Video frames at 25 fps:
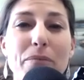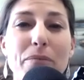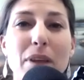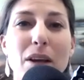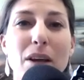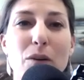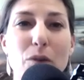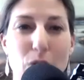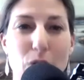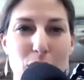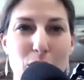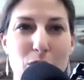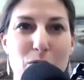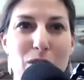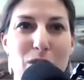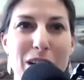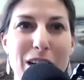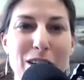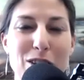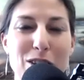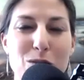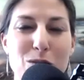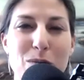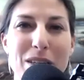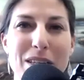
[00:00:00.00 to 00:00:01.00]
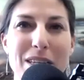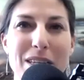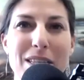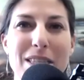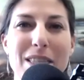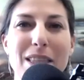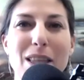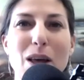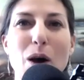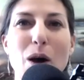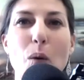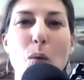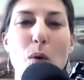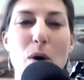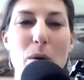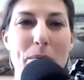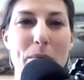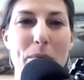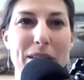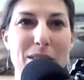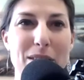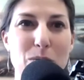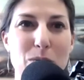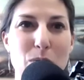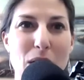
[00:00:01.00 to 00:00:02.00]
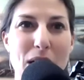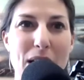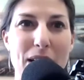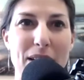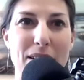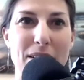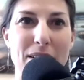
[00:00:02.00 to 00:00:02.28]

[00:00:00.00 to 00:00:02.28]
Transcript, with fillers: Growing Your Financial Business the Woman's Way.